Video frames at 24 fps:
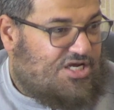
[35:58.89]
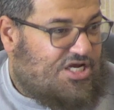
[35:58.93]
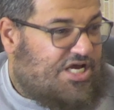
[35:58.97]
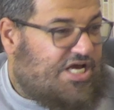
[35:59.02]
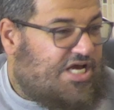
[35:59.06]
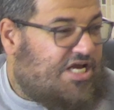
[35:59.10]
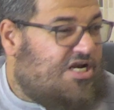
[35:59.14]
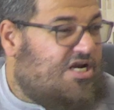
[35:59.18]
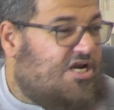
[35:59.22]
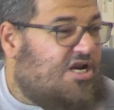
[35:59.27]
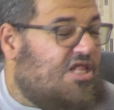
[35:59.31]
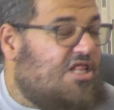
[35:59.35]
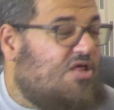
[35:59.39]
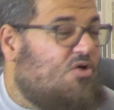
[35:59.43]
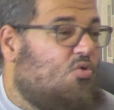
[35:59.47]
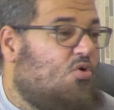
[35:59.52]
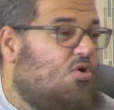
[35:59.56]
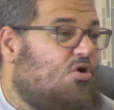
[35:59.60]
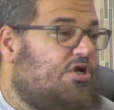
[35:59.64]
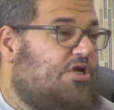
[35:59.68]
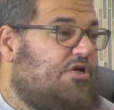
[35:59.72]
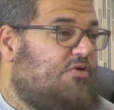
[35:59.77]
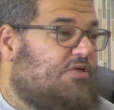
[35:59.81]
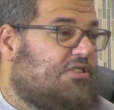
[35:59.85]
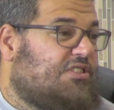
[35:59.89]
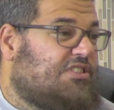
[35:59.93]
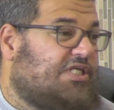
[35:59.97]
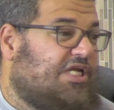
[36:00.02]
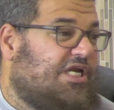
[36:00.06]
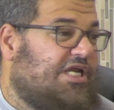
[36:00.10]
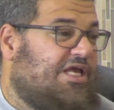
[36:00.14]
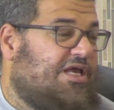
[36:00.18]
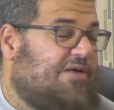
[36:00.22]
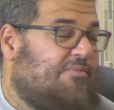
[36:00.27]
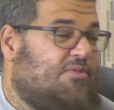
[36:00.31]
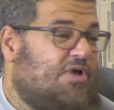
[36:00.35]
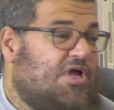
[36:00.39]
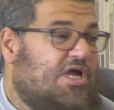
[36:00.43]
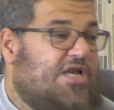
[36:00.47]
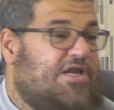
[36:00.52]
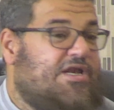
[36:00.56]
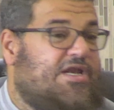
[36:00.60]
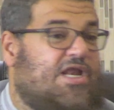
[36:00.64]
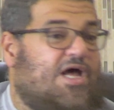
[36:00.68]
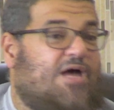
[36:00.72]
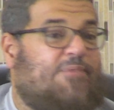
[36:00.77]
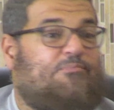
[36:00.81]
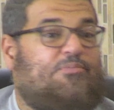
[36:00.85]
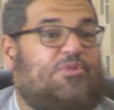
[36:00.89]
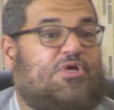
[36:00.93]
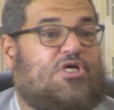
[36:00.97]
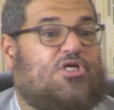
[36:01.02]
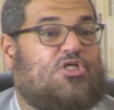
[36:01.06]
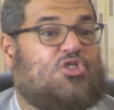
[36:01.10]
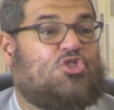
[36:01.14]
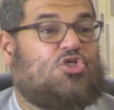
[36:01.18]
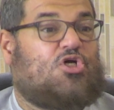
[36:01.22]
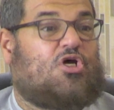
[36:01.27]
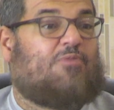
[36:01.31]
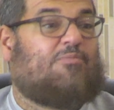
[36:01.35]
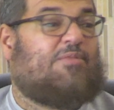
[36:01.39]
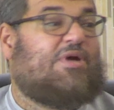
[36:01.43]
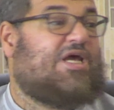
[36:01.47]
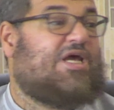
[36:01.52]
In another word, he was telling him, not because you're my